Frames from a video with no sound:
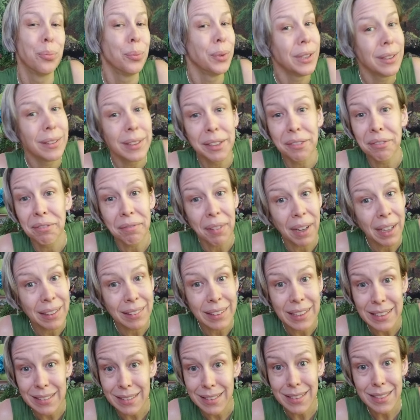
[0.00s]
really
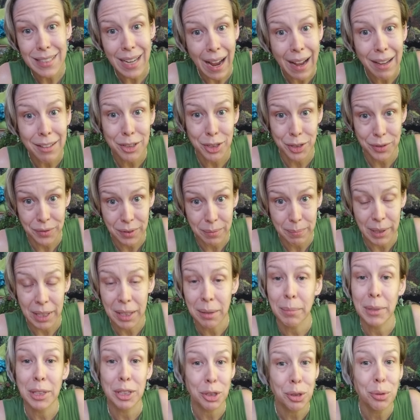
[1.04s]
finally detach from
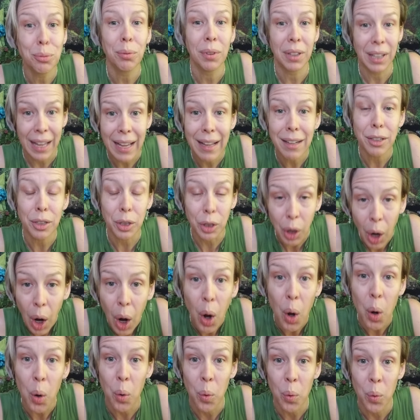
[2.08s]
him and you let go